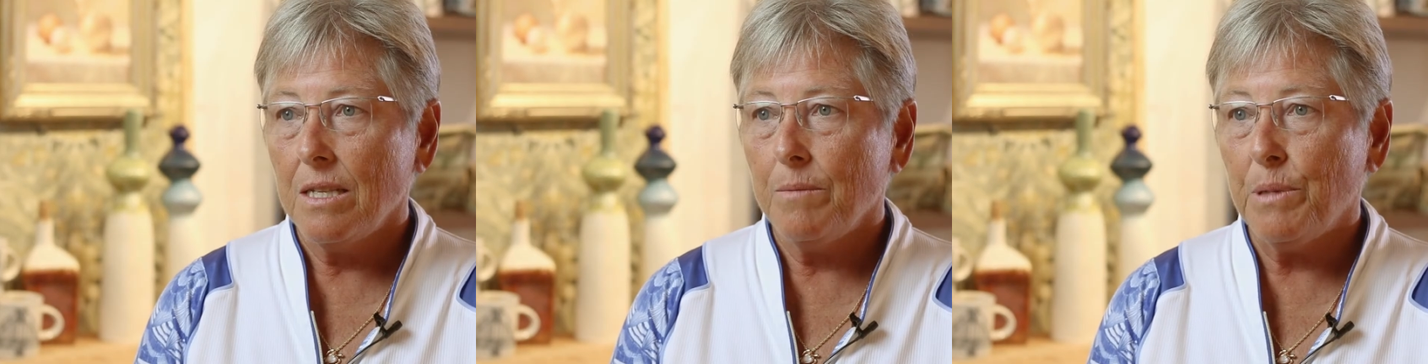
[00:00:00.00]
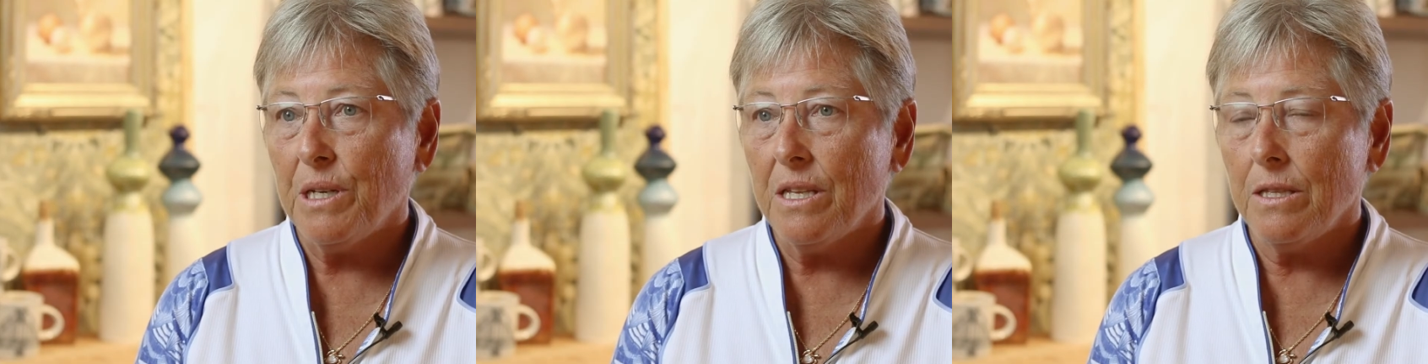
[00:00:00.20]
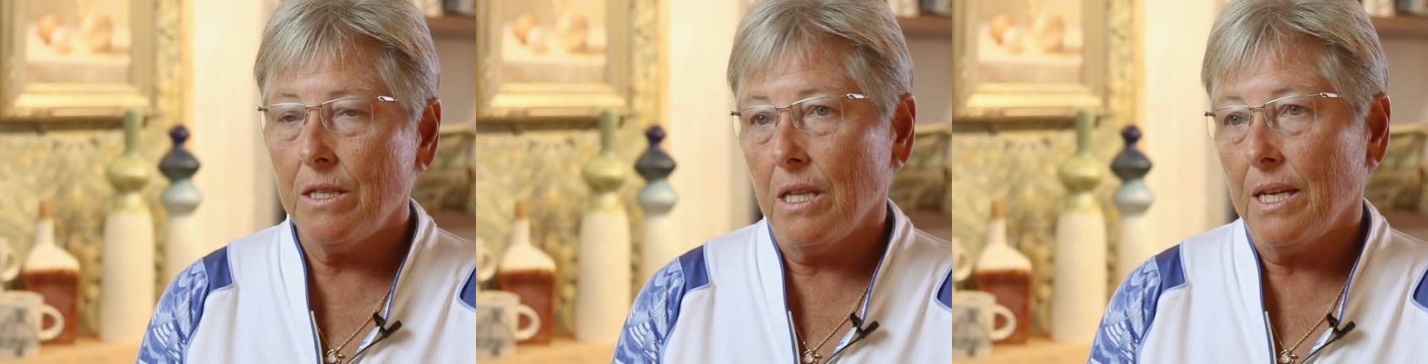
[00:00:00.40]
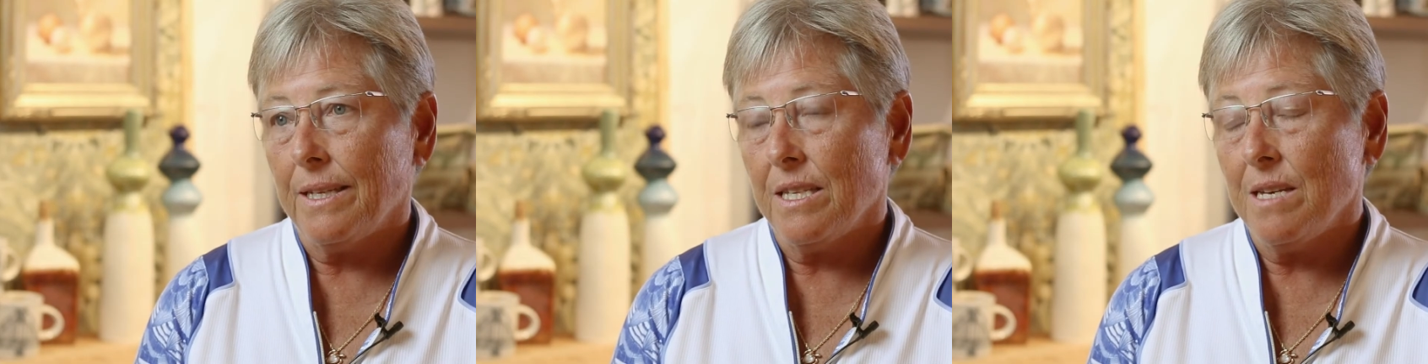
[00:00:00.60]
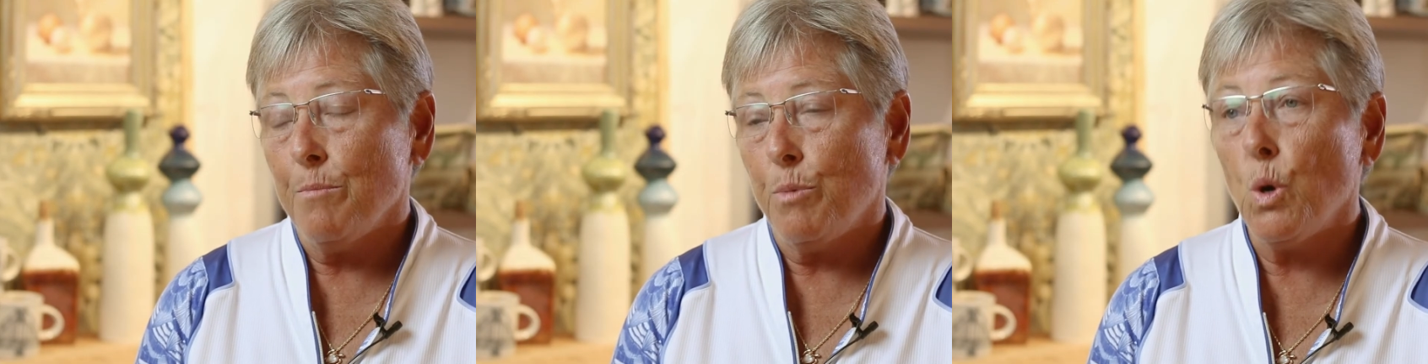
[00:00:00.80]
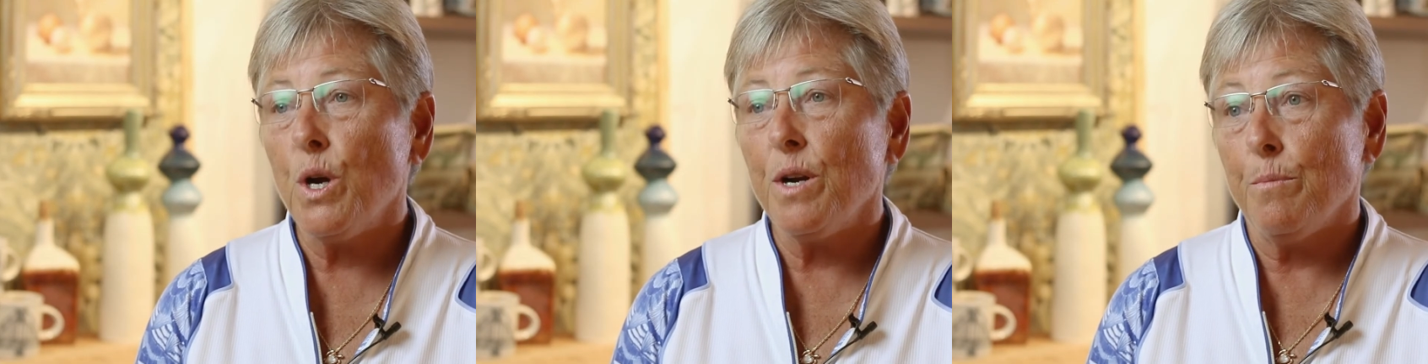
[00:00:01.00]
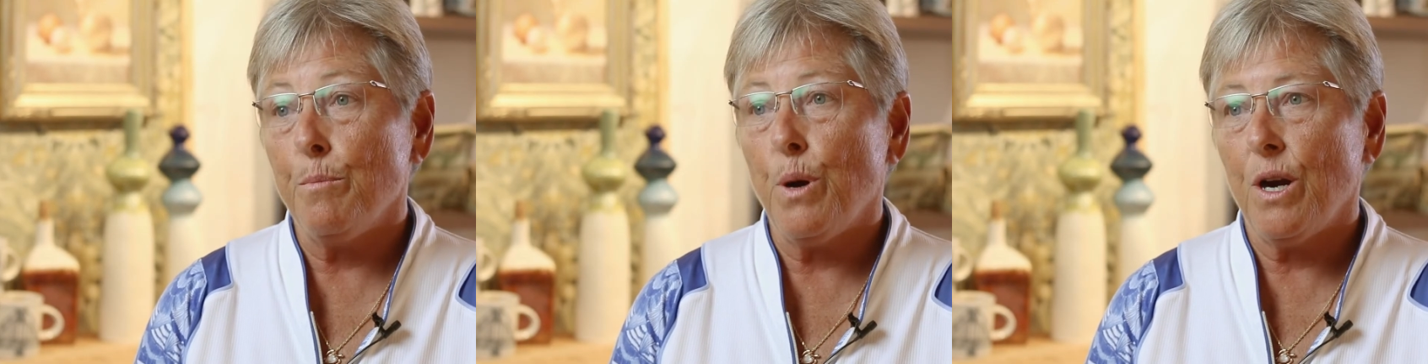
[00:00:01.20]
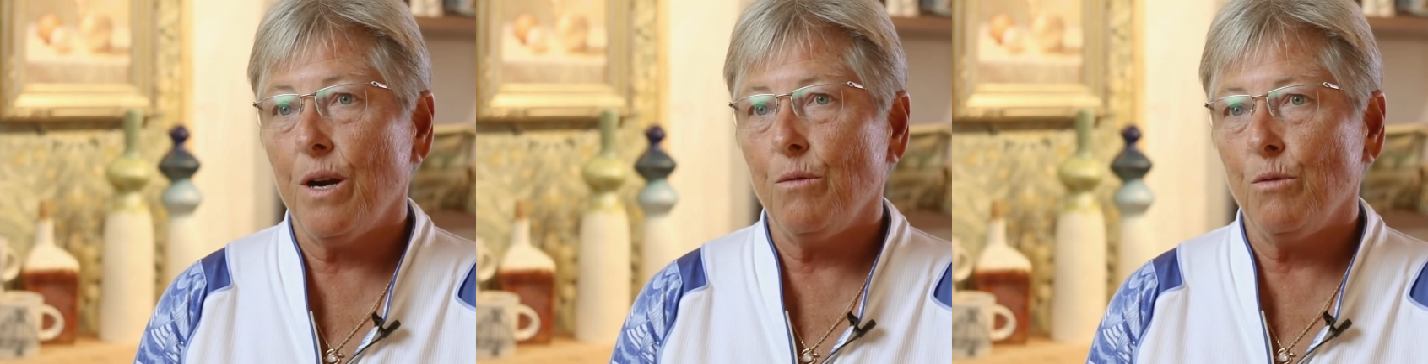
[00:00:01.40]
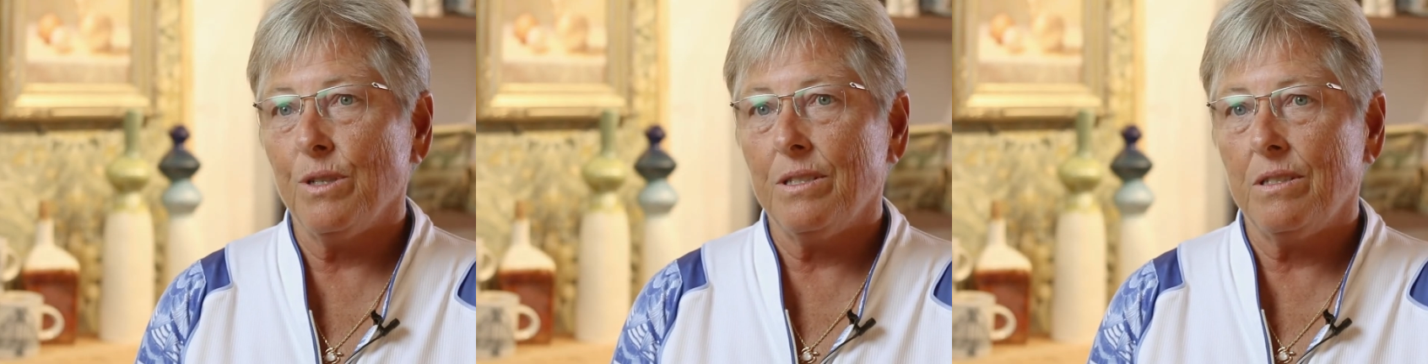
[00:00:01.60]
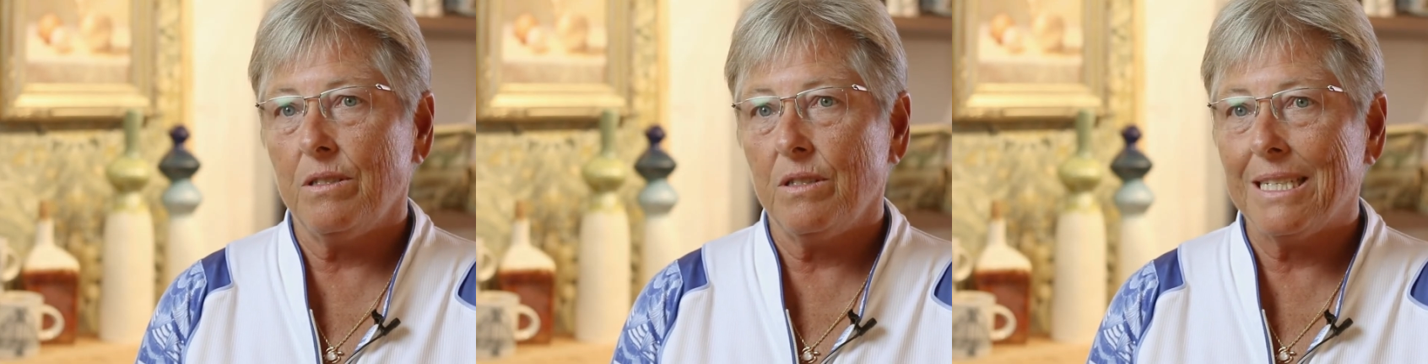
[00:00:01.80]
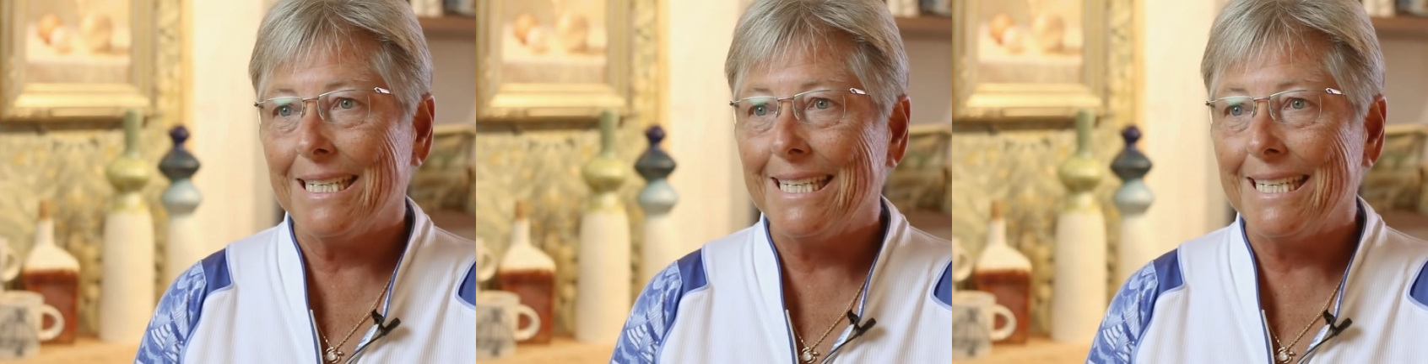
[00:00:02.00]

But like the important part was